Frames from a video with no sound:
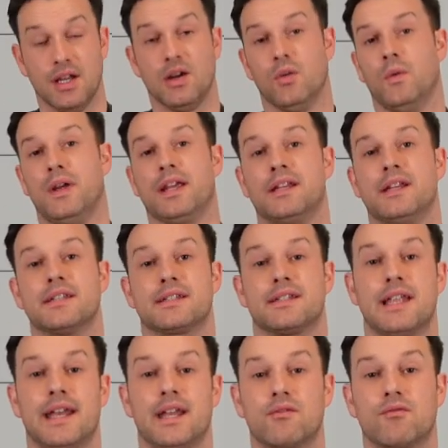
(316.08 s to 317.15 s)
we can just
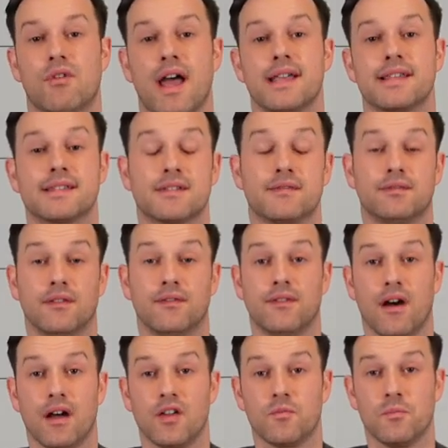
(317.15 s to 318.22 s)
let it rest for
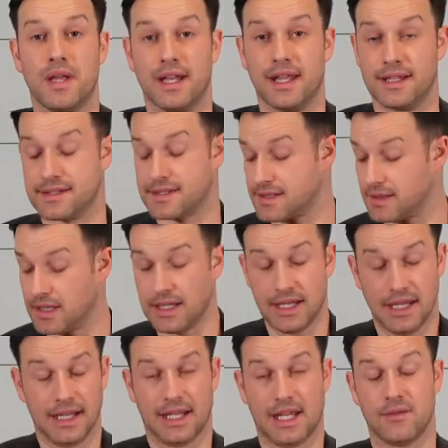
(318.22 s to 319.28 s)
5 minutes,
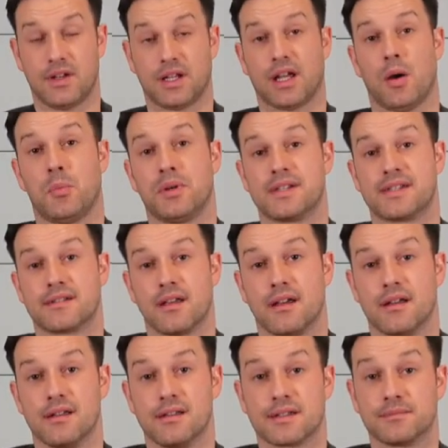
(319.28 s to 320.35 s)
give it a couple of
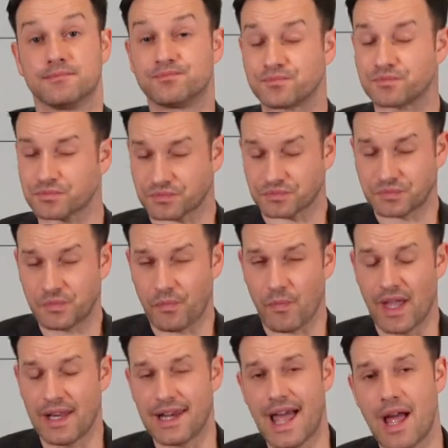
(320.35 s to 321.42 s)
stirs,
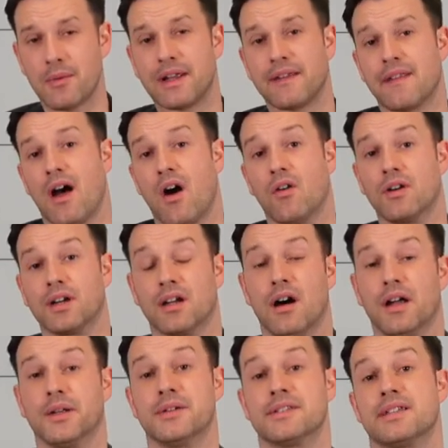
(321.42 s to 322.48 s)
allowing that
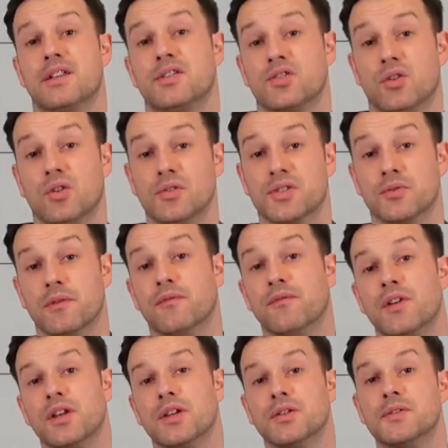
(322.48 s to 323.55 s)
oregano essential oil to
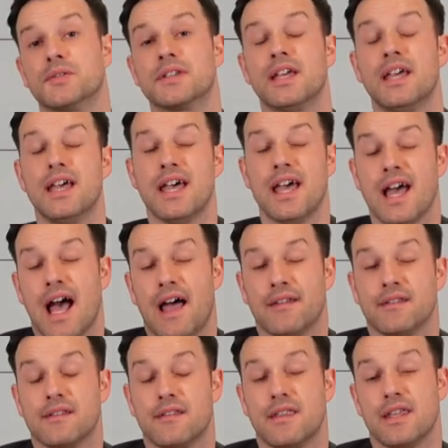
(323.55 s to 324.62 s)
infuse.
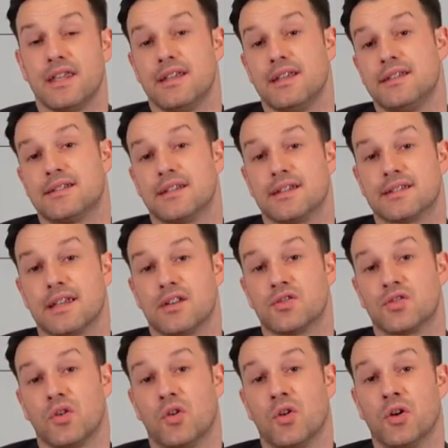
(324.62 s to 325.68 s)
And these
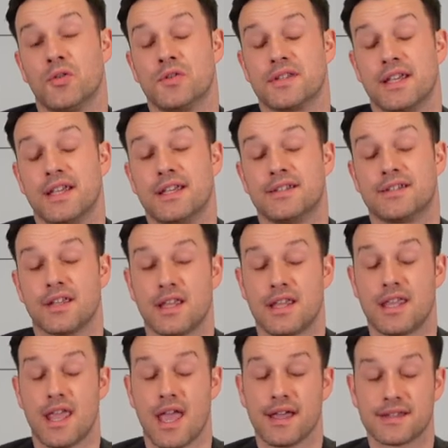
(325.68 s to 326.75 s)
essential oils is,
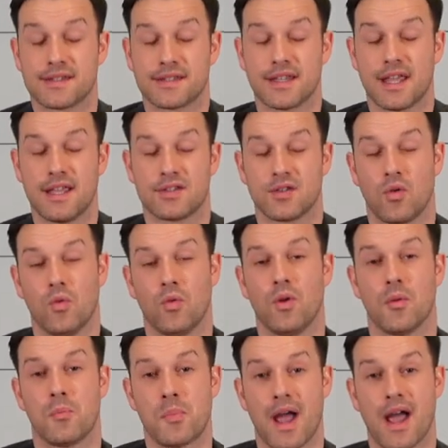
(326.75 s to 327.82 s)
yes, it's all
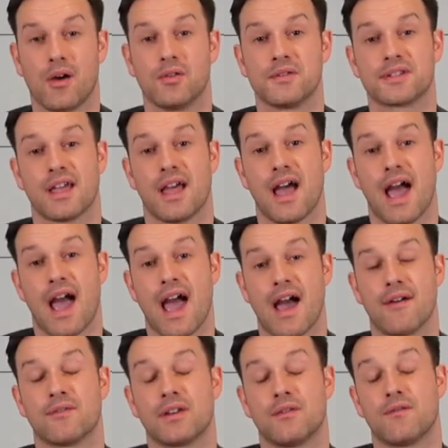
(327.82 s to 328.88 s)
about
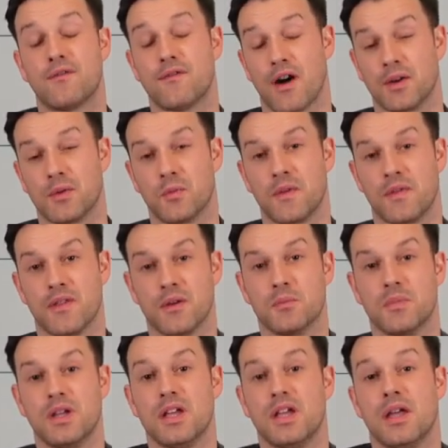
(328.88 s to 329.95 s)
having fun with
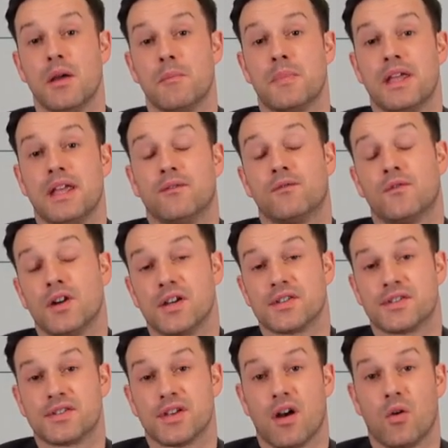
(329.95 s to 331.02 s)
them, being
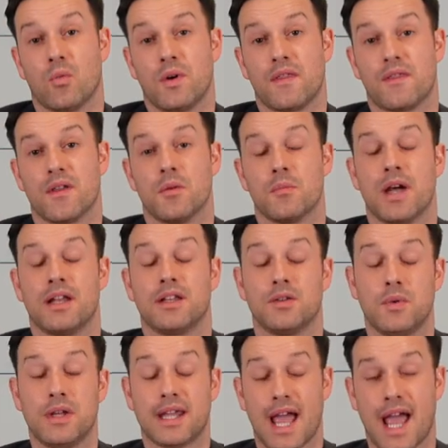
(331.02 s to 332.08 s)
versatile with them, and
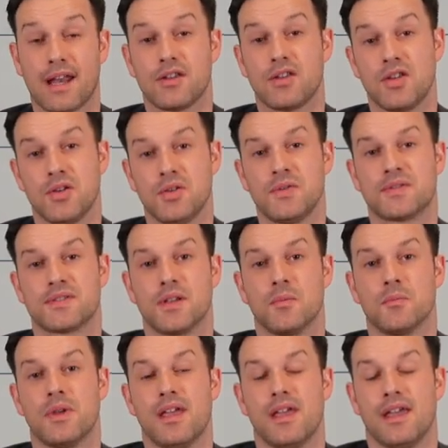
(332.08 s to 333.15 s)
we can use
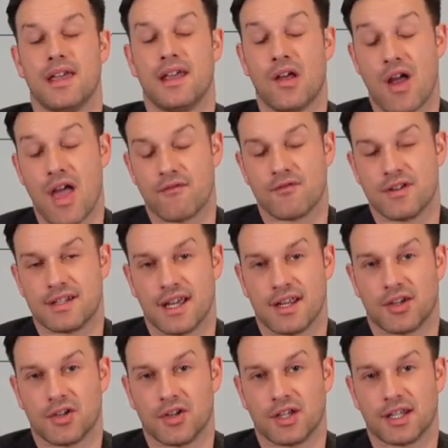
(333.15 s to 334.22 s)
them in our everyday
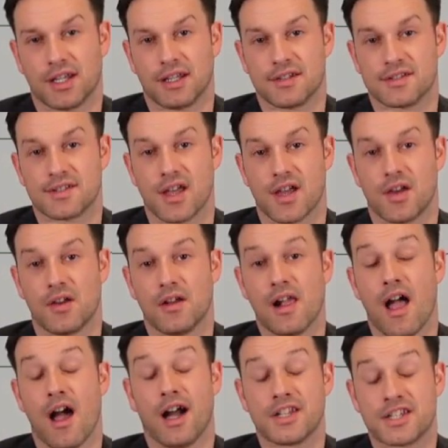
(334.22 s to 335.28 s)
cooking. So
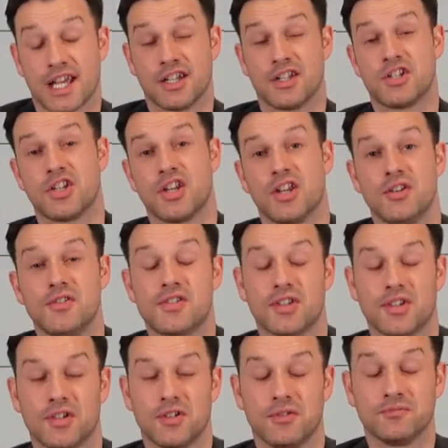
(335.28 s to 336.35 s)
I challenge you
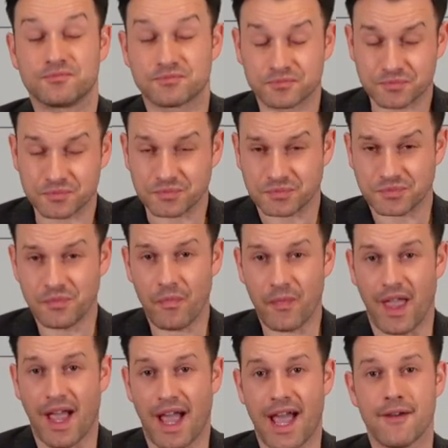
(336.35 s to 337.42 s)
to
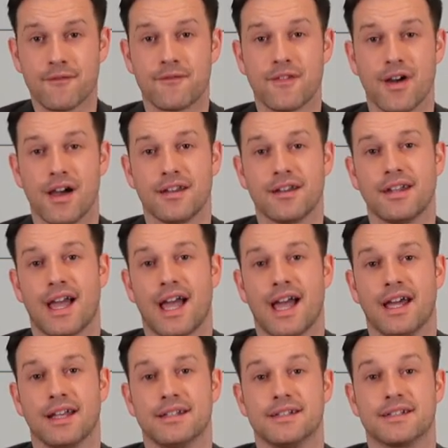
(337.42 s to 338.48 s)
have fun
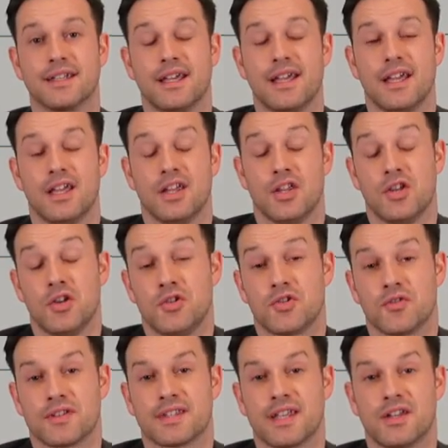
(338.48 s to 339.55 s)
and use
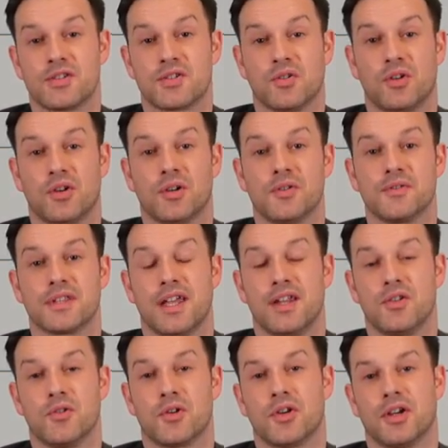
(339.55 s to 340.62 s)
your essential oils in
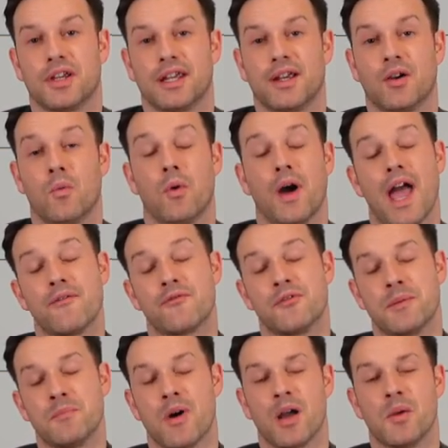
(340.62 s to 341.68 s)
your cooking or whatever
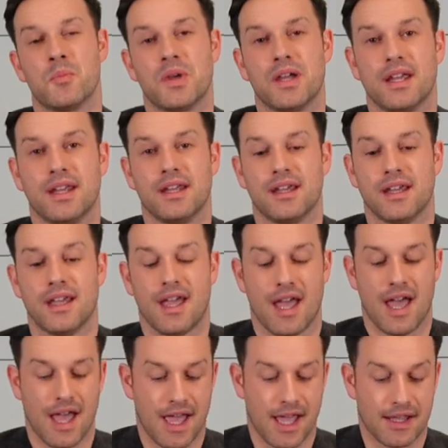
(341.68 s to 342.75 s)
it might be.
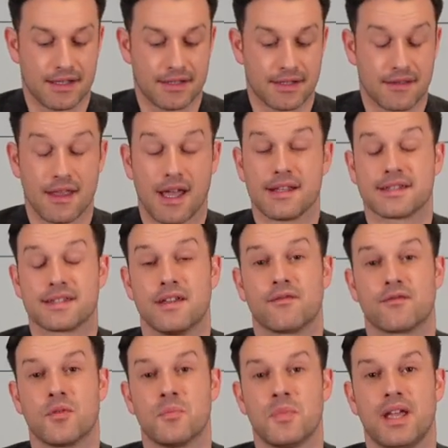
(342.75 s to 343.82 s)
And that's it
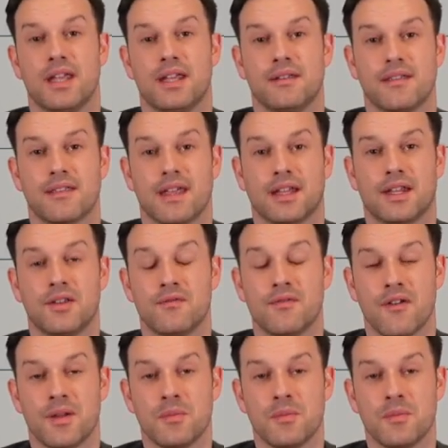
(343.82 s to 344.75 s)
from me. Thank you very